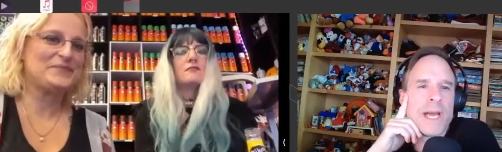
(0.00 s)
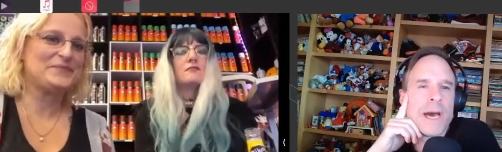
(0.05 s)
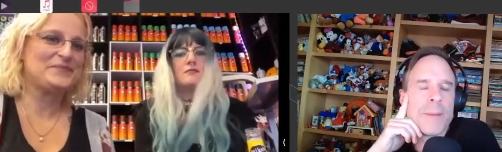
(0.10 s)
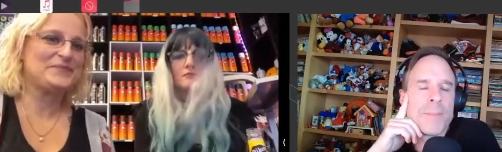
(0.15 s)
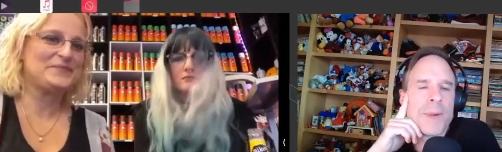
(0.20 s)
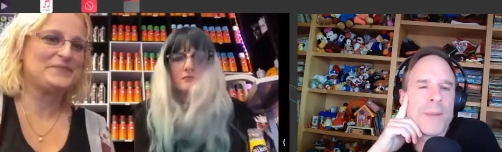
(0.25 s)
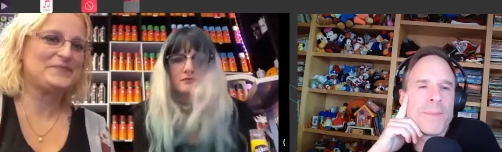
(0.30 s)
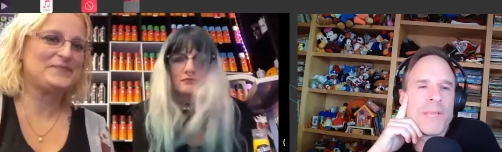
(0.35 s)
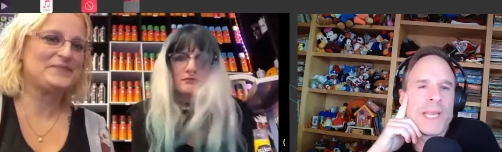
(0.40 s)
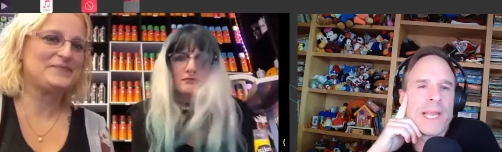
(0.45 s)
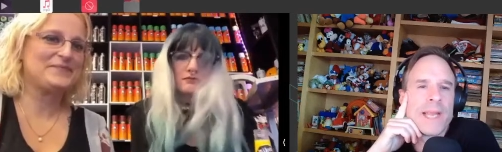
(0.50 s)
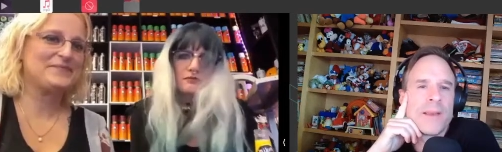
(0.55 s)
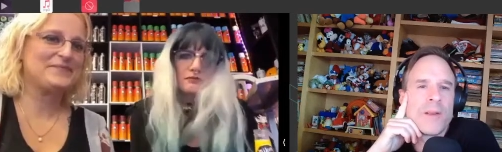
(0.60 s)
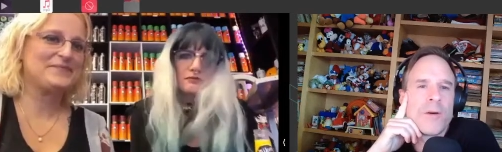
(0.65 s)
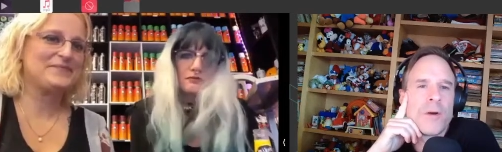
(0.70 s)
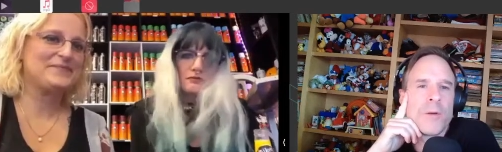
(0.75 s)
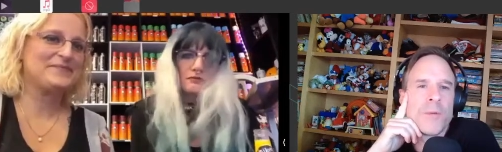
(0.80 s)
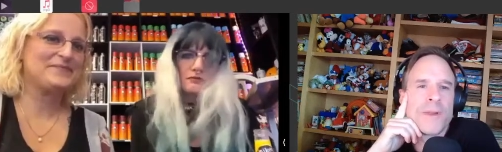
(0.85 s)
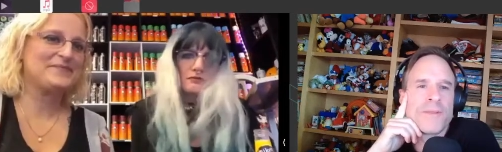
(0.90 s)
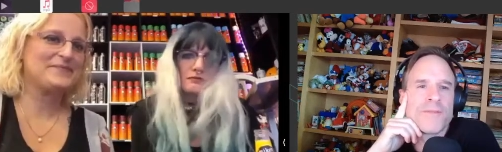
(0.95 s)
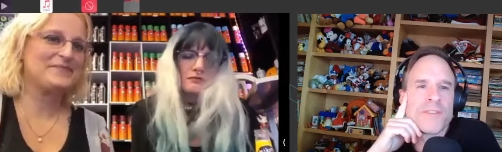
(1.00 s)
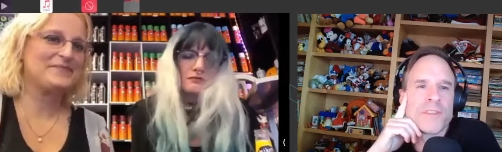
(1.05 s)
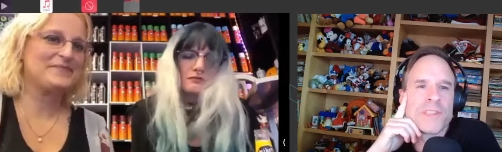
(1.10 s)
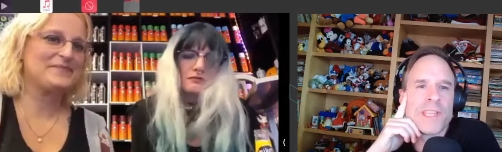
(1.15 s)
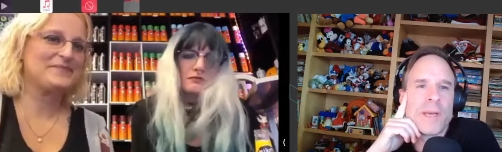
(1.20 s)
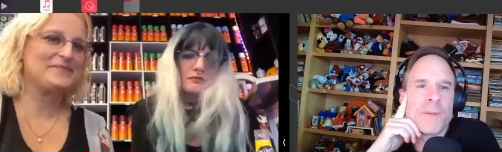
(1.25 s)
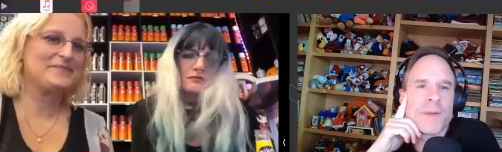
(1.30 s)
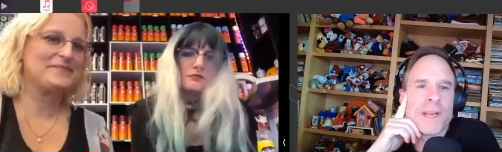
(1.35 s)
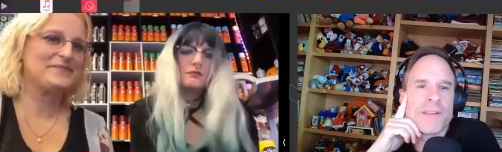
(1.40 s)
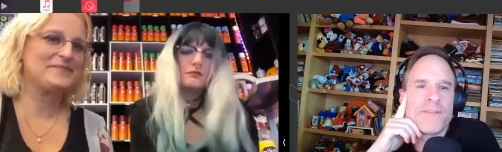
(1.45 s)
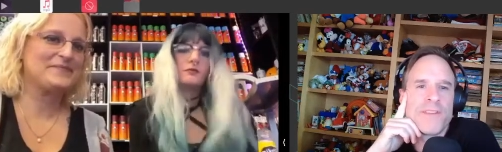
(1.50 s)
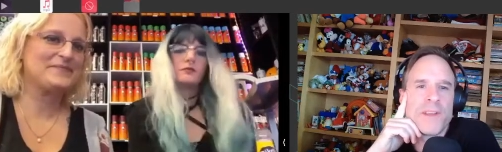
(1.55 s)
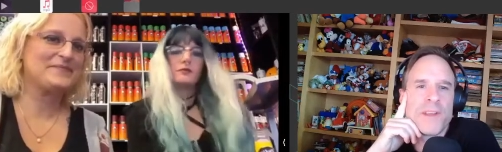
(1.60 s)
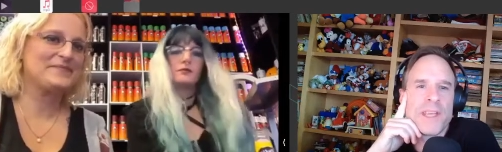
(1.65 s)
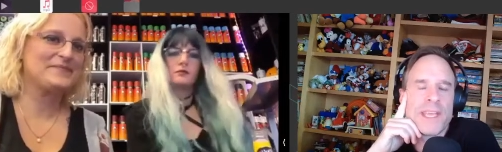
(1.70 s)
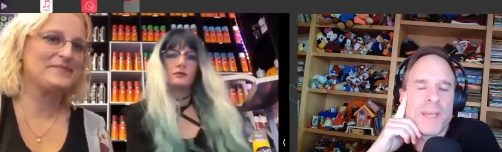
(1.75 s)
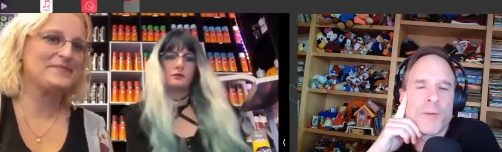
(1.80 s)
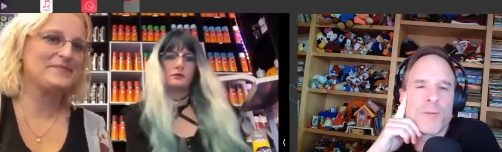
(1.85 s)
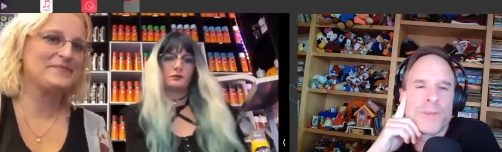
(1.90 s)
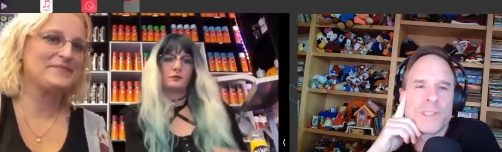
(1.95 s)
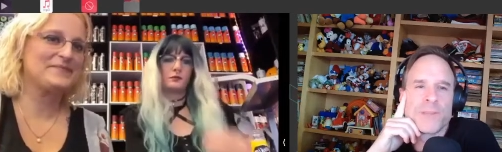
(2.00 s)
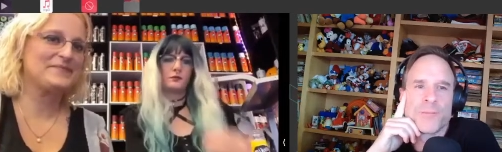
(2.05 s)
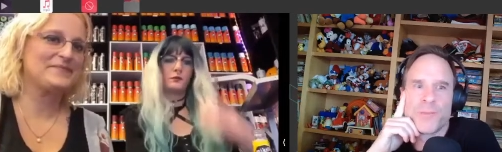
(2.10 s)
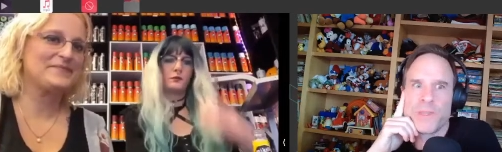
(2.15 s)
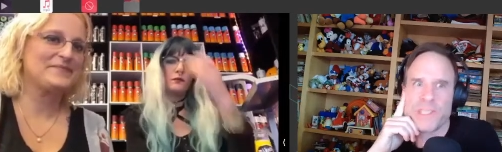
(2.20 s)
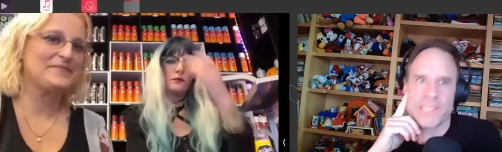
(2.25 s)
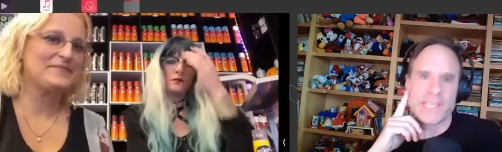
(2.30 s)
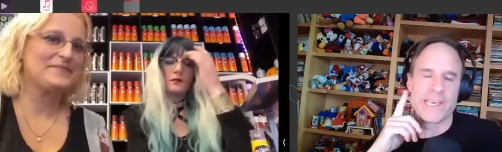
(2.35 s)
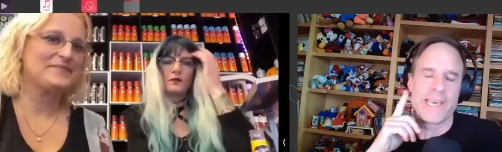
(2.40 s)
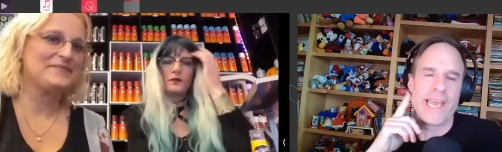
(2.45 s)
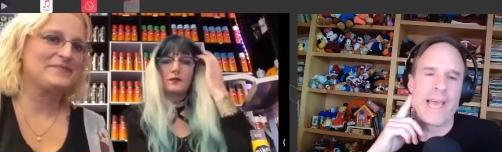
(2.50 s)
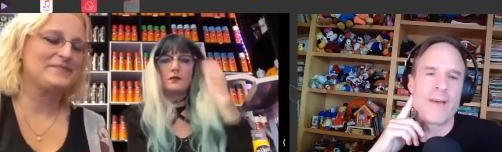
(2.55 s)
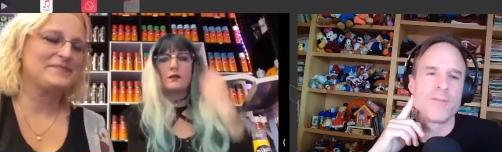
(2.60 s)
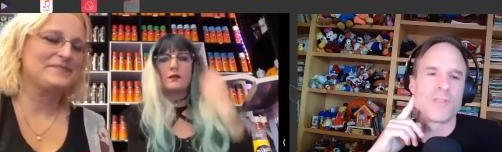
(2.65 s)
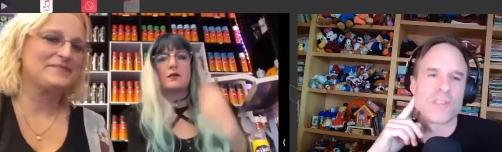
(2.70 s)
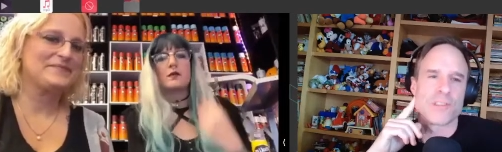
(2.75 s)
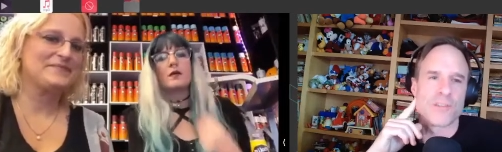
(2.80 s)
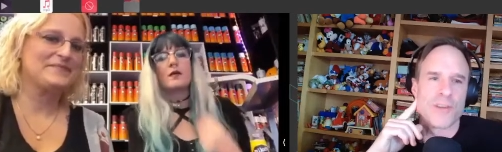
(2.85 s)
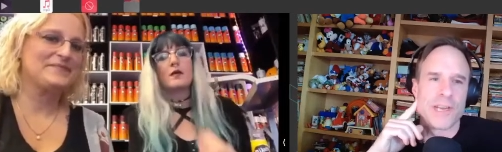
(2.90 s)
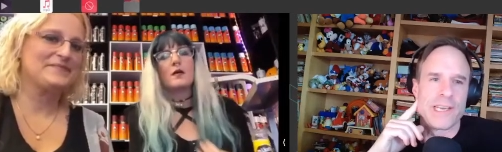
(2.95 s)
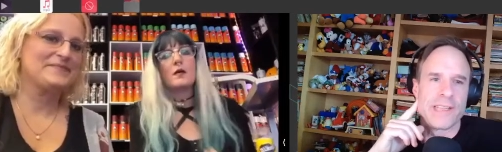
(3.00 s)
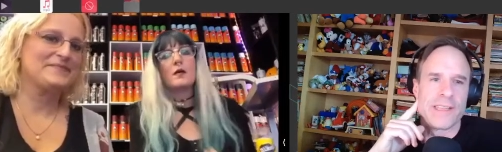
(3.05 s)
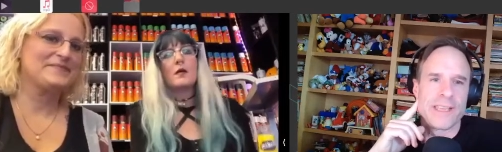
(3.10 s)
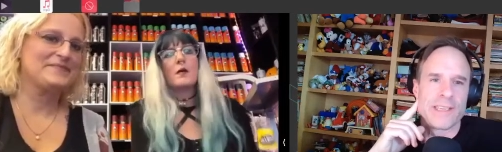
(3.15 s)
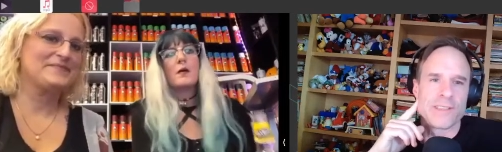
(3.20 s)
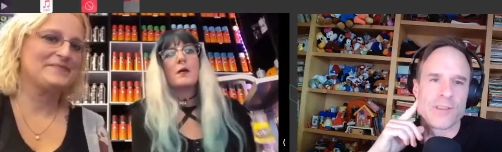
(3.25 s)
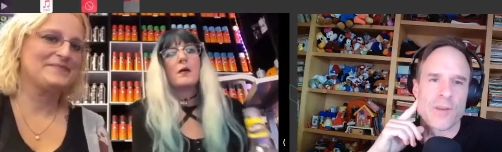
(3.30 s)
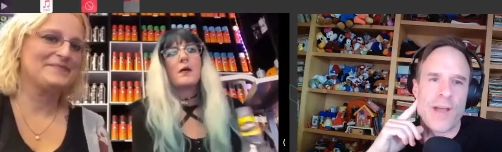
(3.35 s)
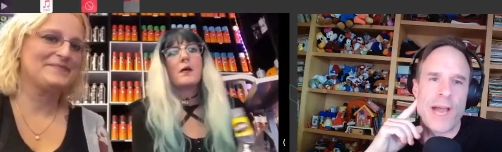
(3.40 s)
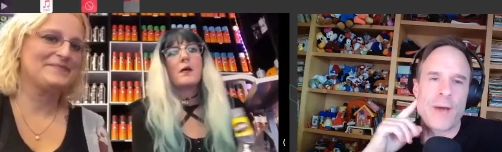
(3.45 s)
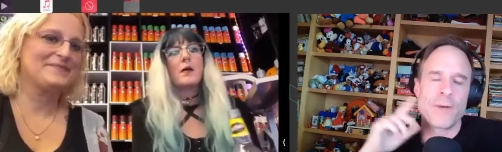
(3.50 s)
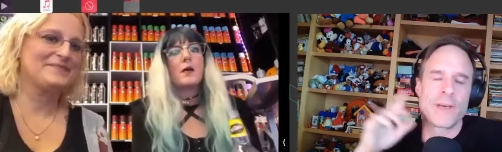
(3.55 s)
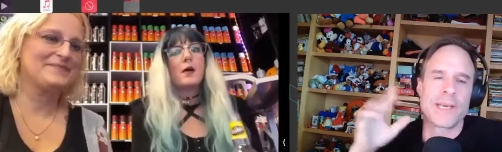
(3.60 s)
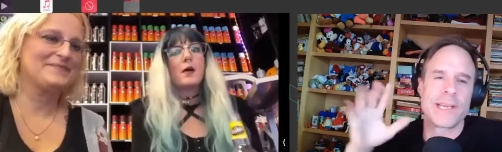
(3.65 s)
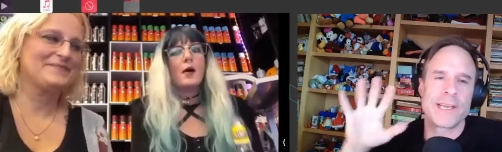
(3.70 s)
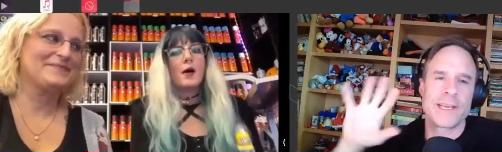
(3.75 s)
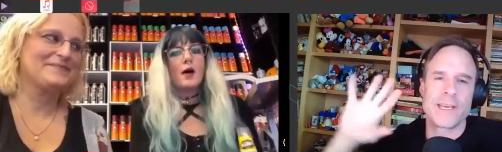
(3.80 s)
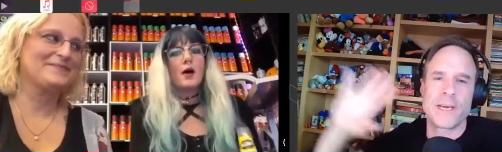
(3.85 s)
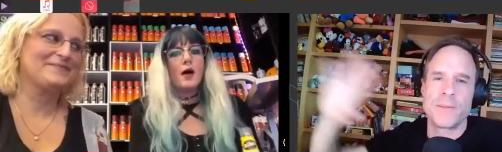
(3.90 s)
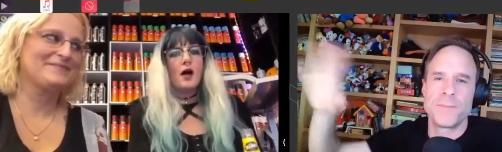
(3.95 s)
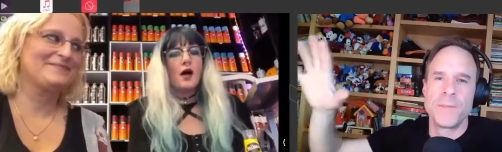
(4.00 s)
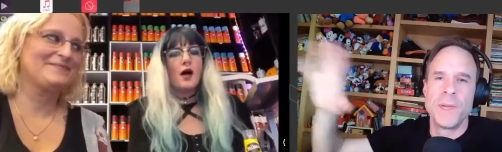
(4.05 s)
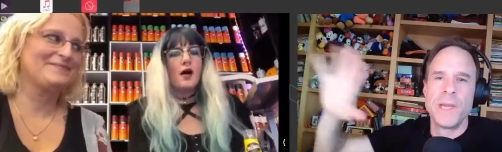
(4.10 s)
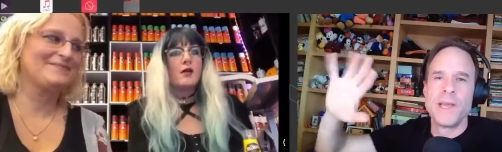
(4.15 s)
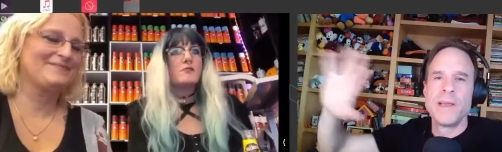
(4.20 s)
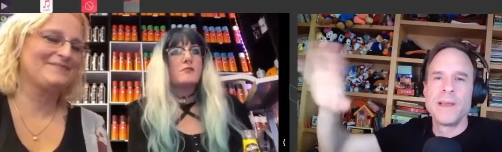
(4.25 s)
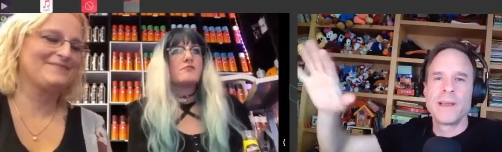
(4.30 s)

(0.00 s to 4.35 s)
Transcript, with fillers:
Speaker 1: up? I mean, I know it went for sale, but I feel like it wasn't really announced or anything. So how did it come?